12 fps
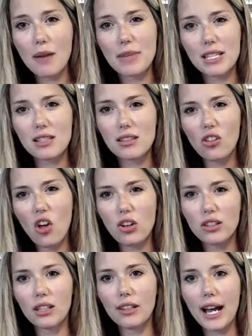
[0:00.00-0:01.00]
It's
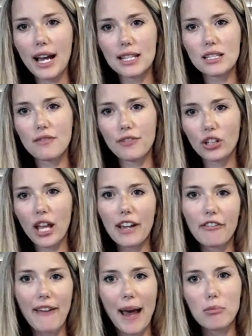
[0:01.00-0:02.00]
along the lines of your
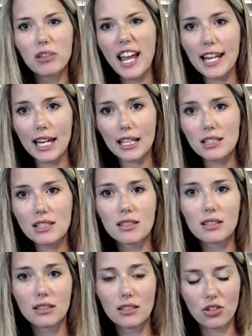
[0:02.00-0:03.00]
like Fabletics.
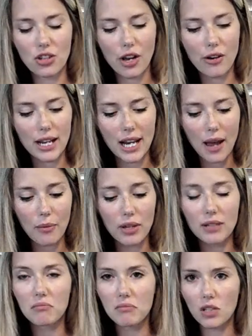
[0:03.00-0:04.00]
So, and I
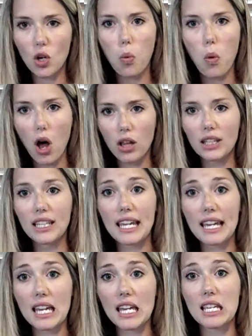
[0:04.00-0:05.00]
would,
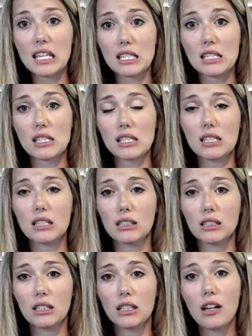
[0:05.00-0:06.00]
quality is,
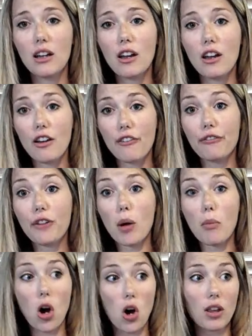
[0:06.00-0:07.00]

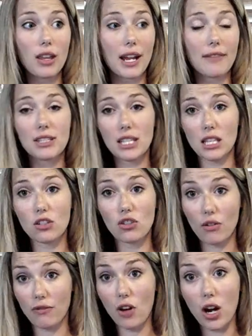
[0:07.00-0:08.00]
from all that I've seen
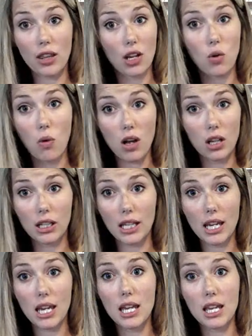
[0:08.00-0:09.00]
so far, the
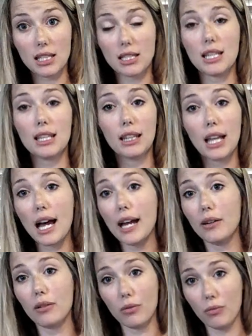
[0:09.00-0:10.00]
quality is in
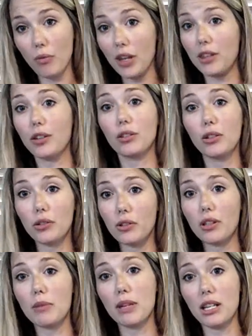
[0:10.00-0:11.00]
line with your
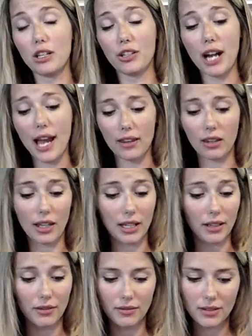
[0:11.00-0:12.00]
Lululemon and your Athleta.